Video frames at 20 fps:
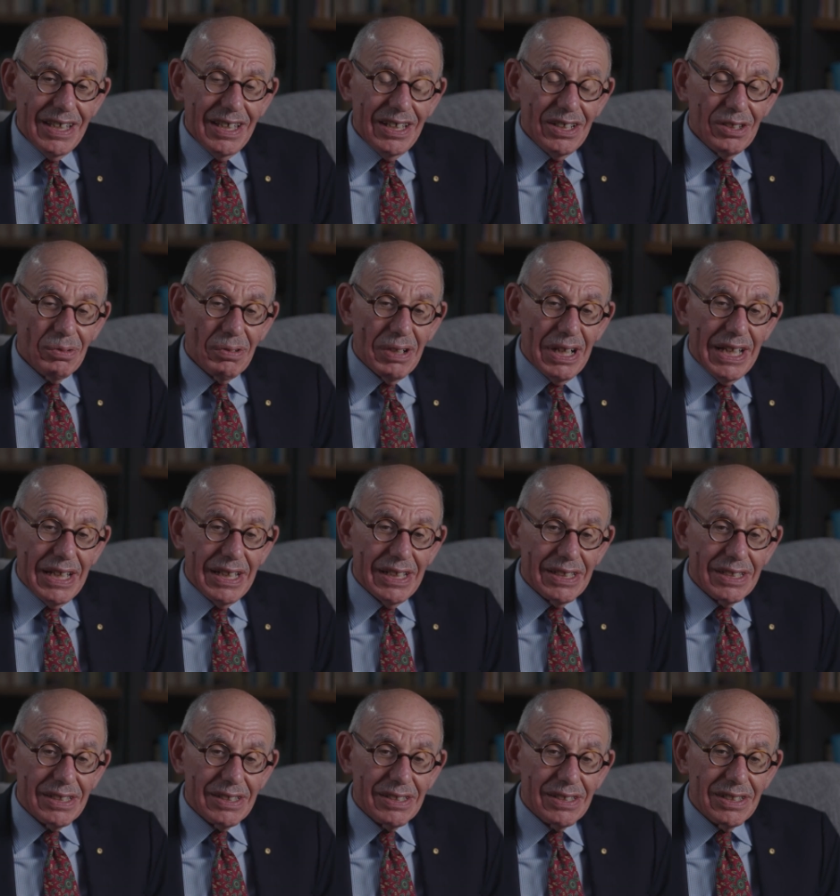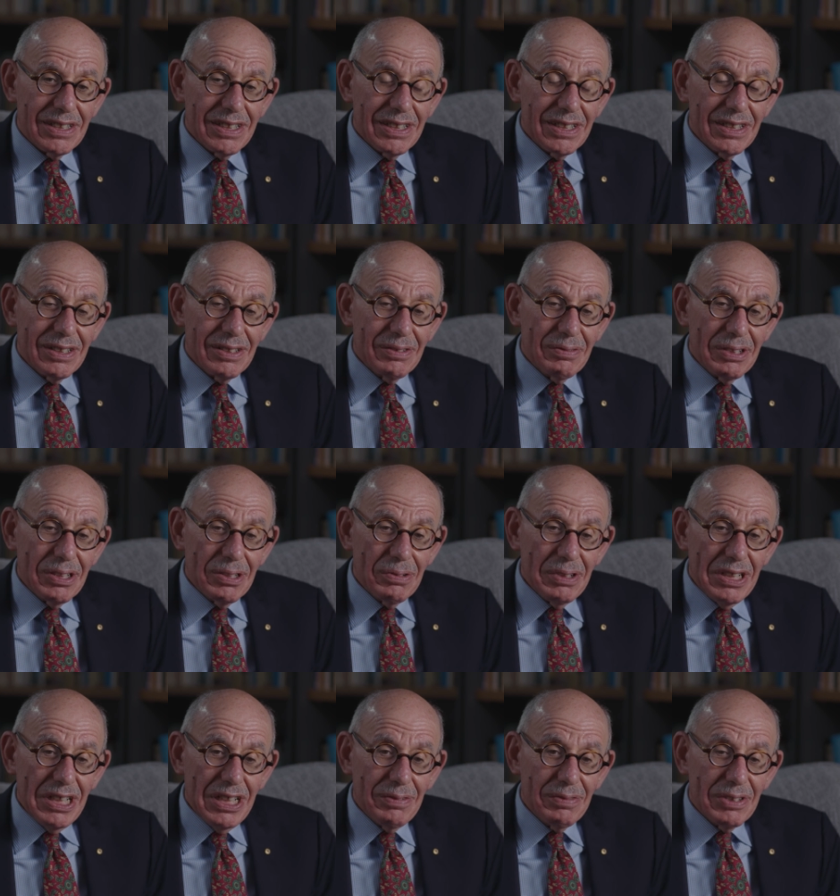In a way,
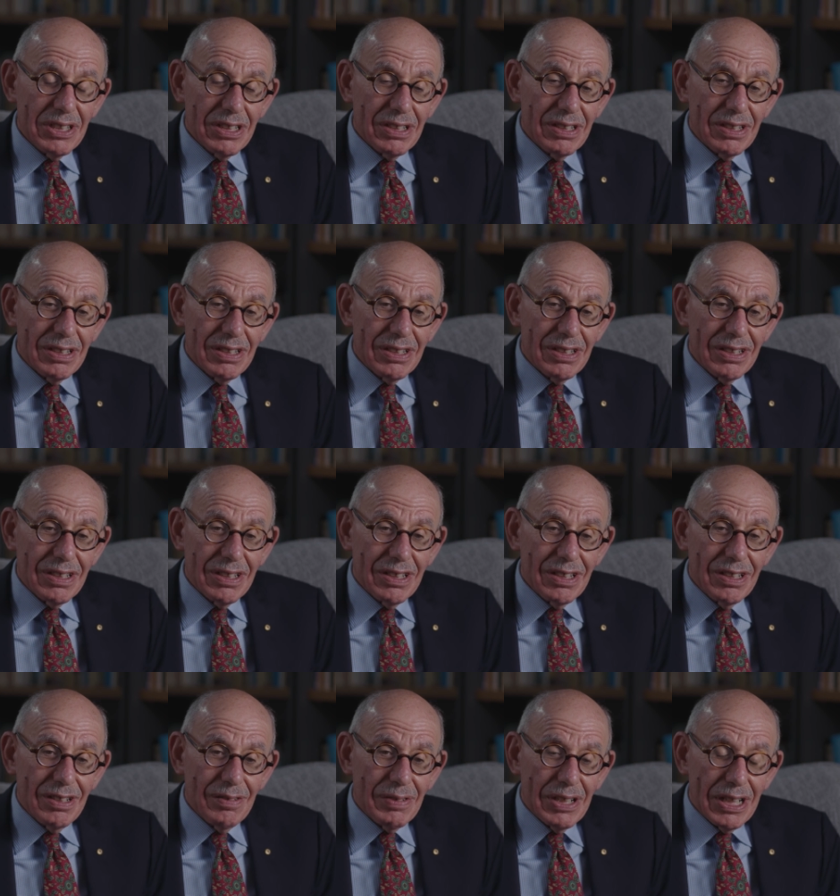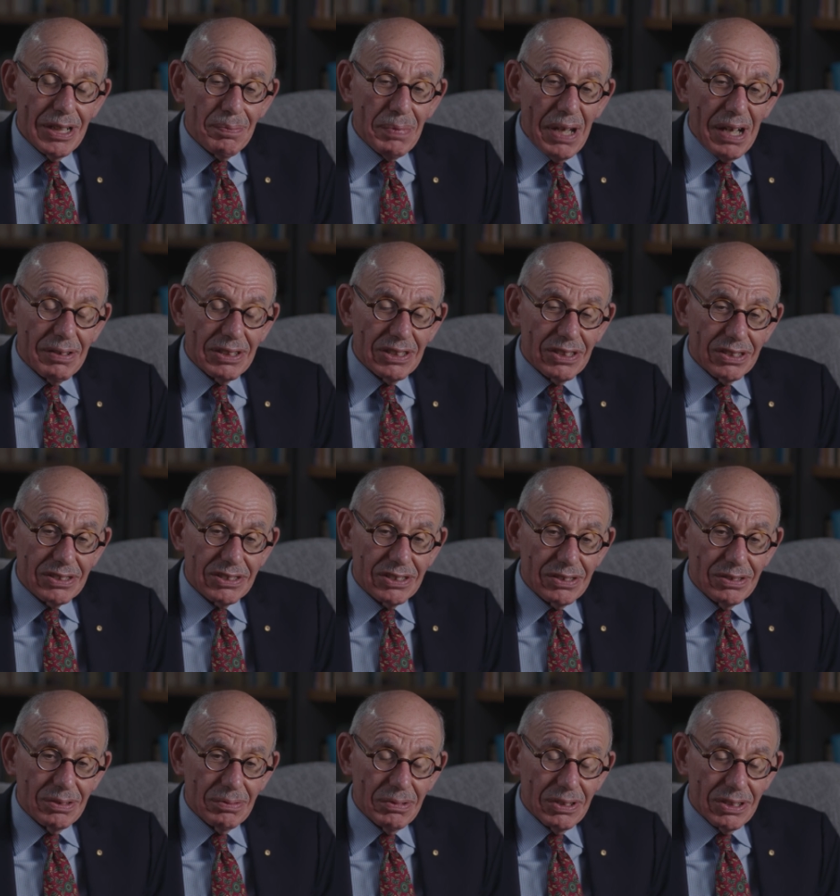we live in a very
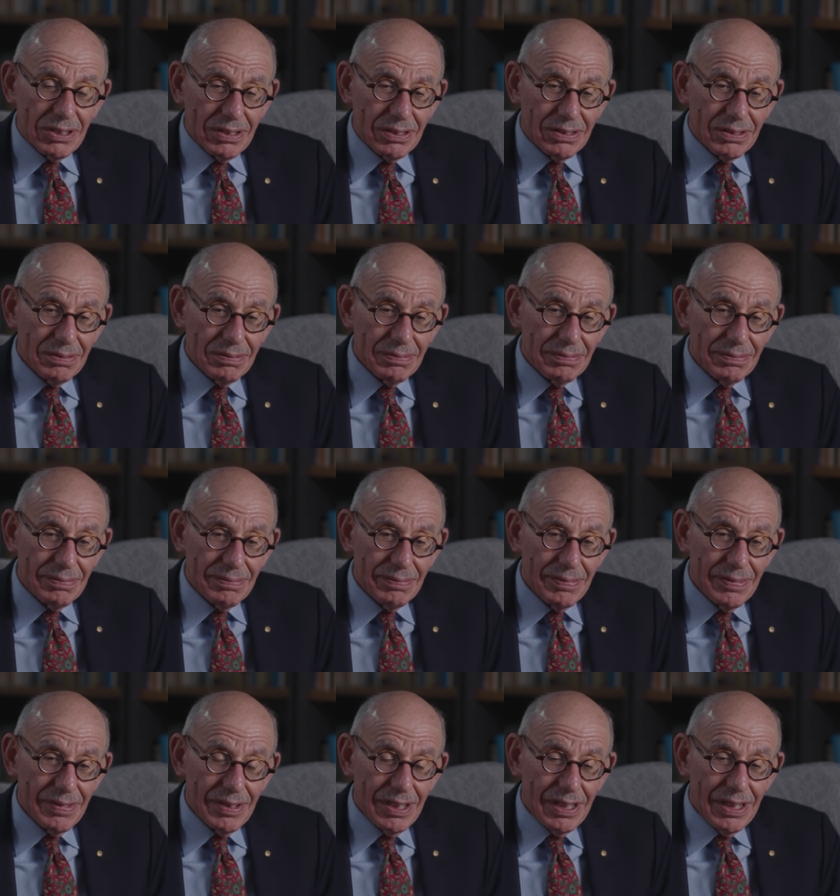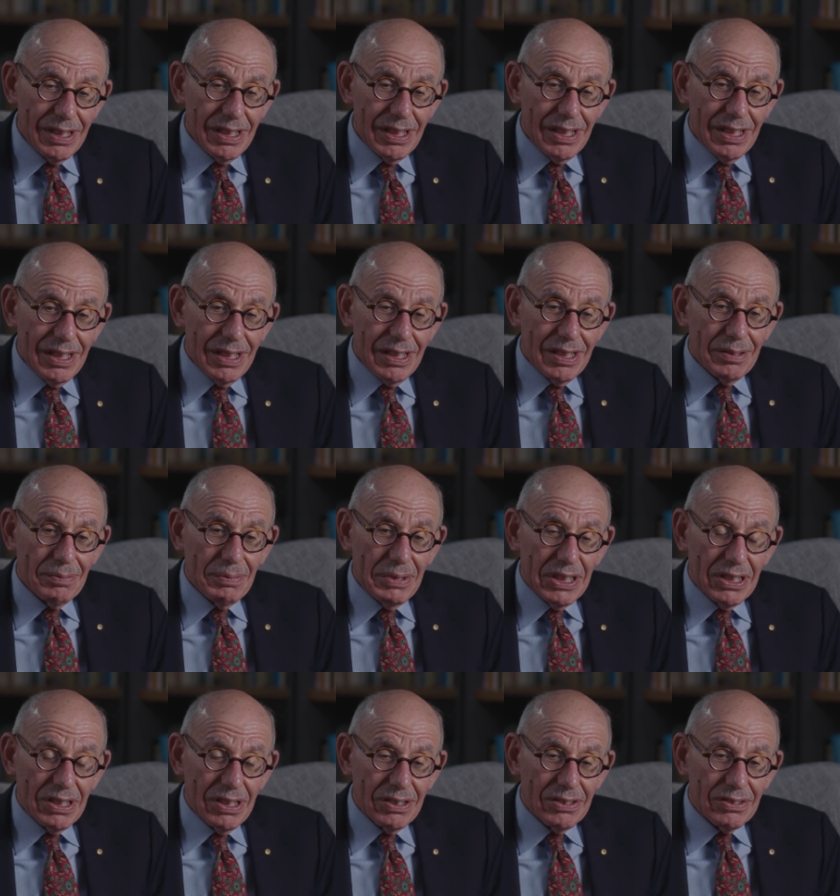paradoxical world,
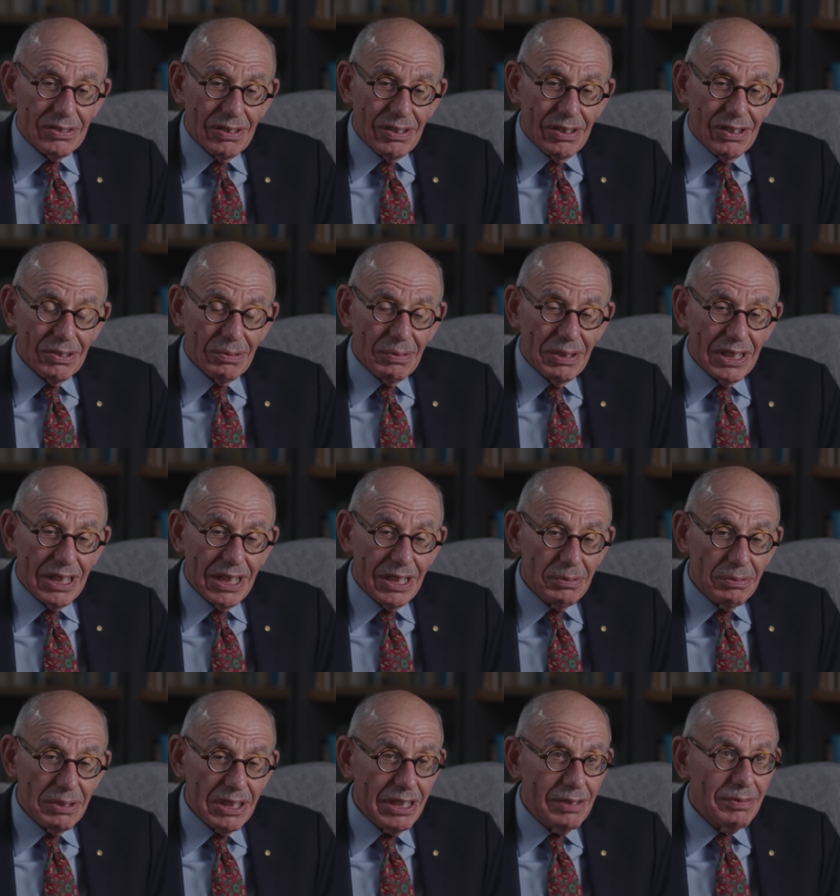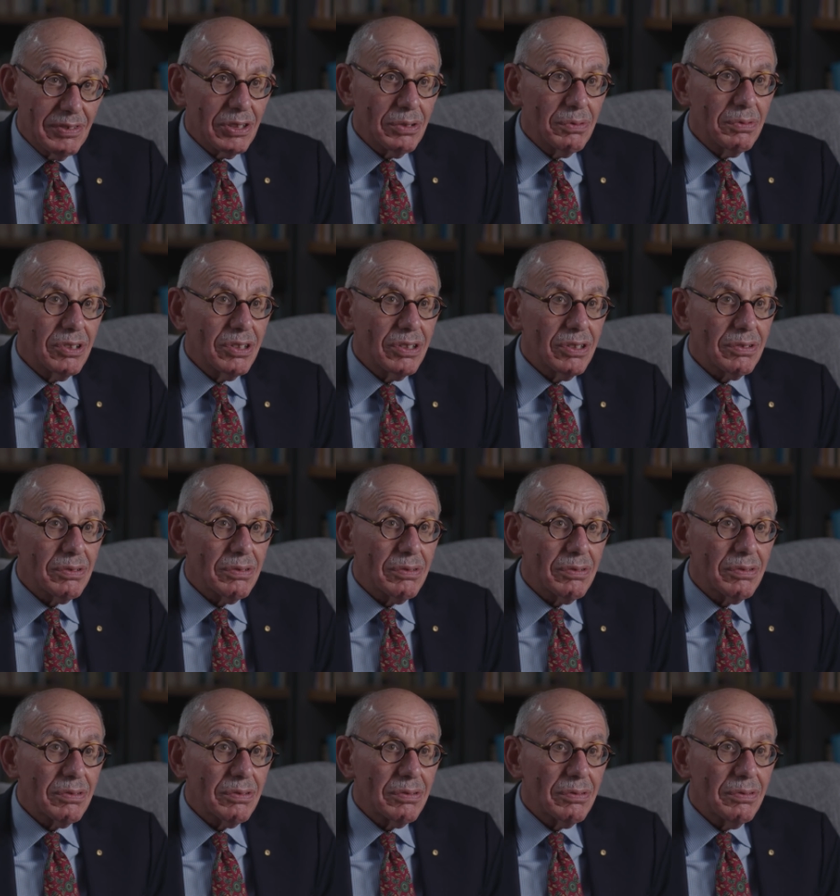because on the one hand we live in a world
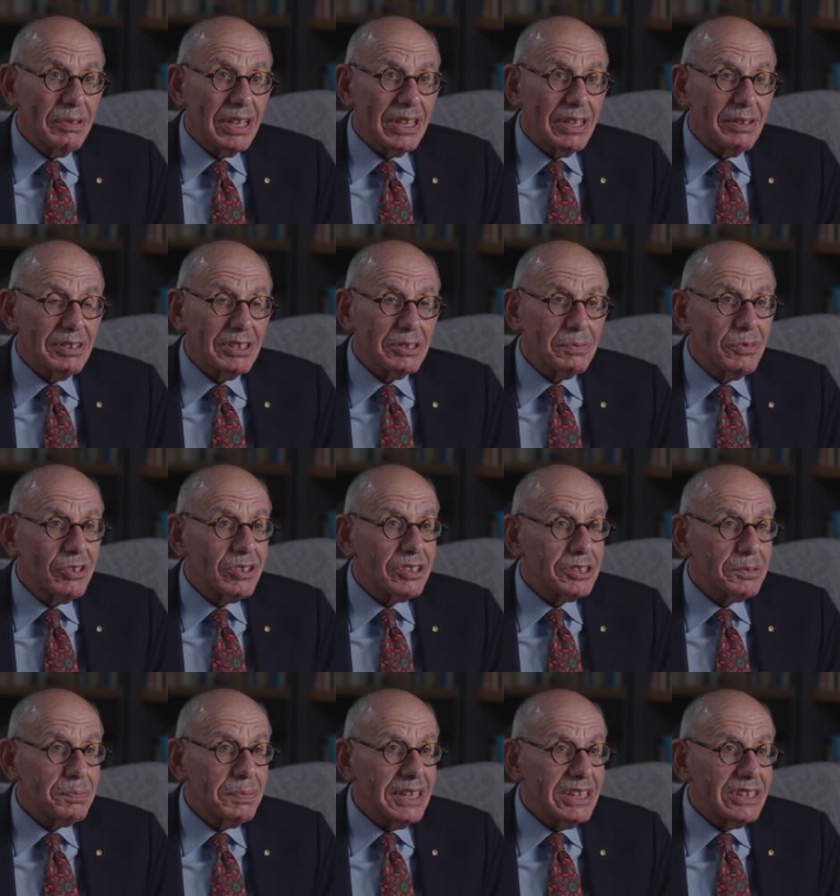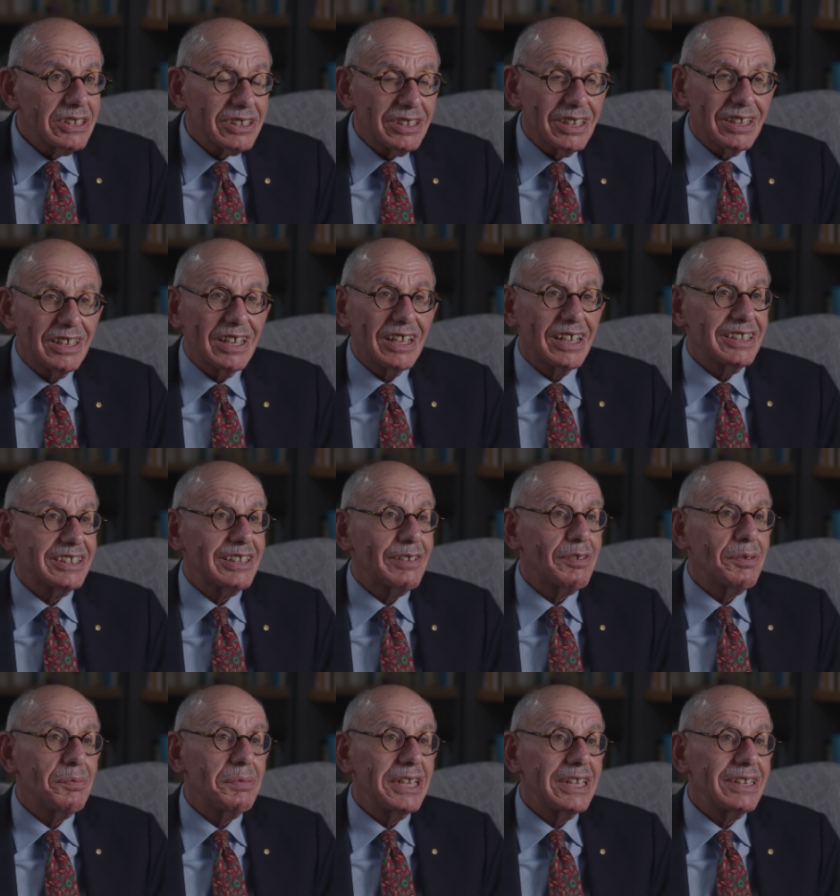where there is more speech than there has
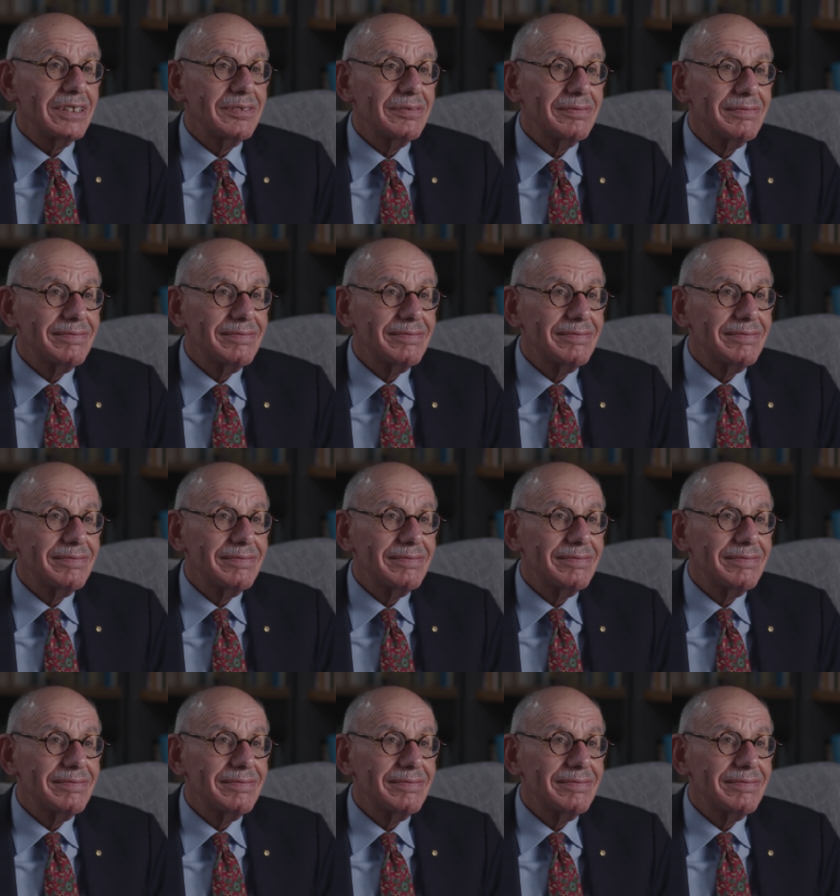ever been.